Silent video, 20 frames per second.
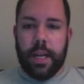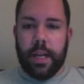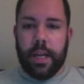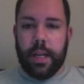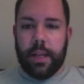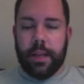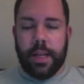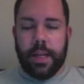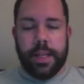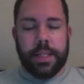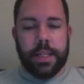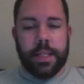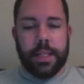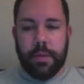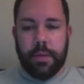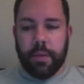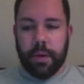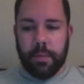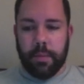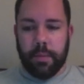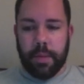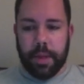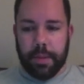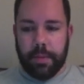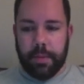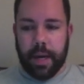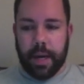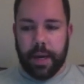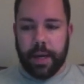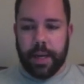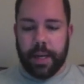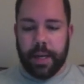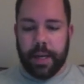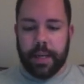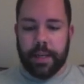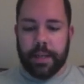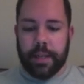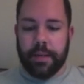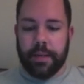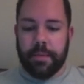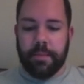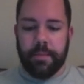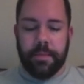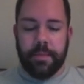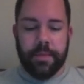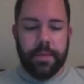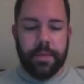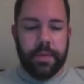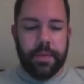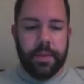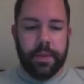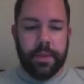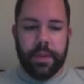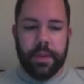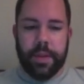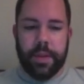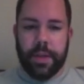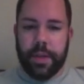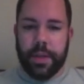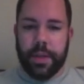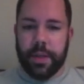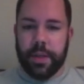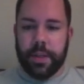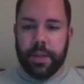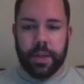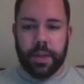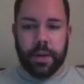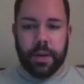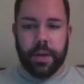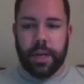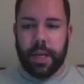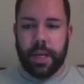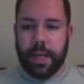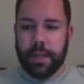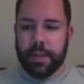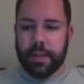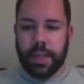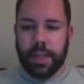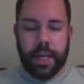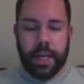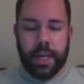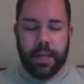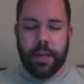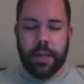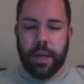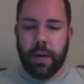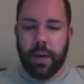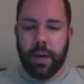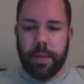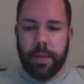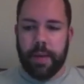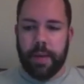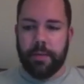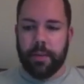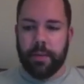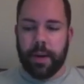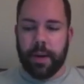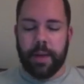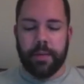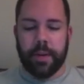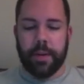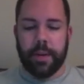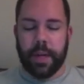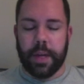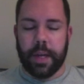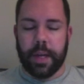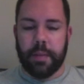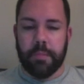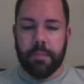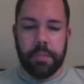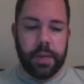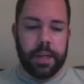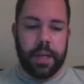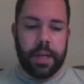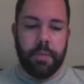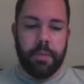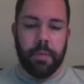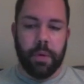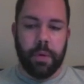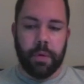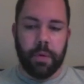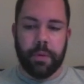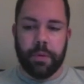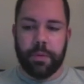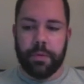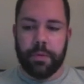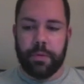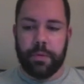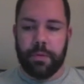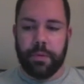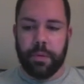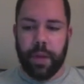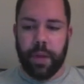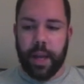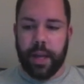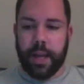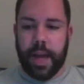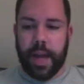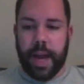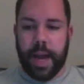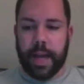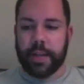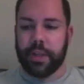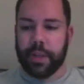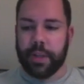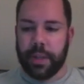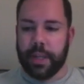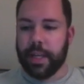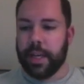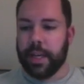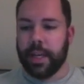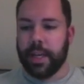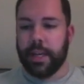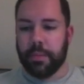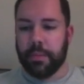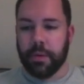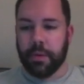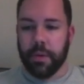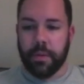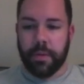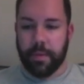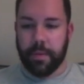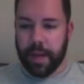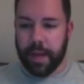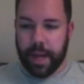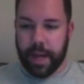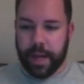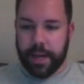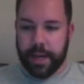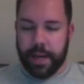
They say we're a month behind. The attorney's like, no, I paid for everything, but he won't like actually get any proof of that.